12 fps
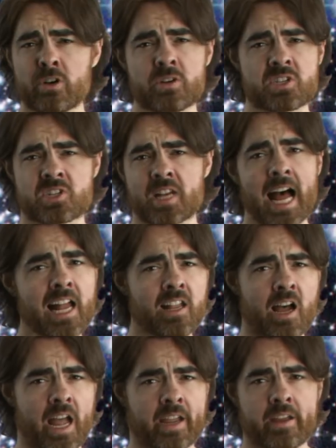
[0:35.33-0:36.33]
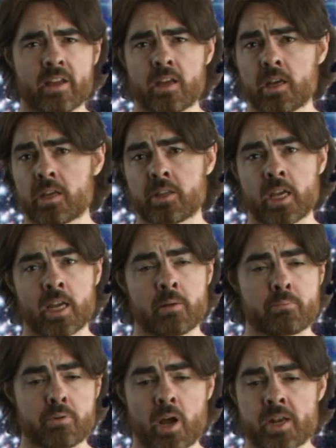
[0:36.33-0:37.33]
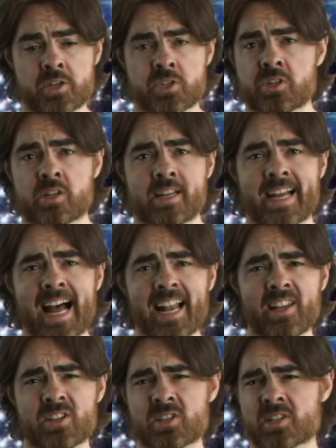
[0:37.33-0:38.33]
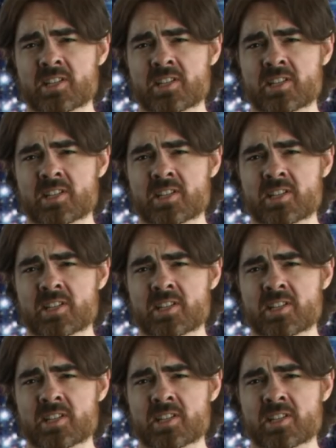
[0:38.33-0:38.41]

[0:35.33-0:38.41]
very star-like, their brightnesses and colors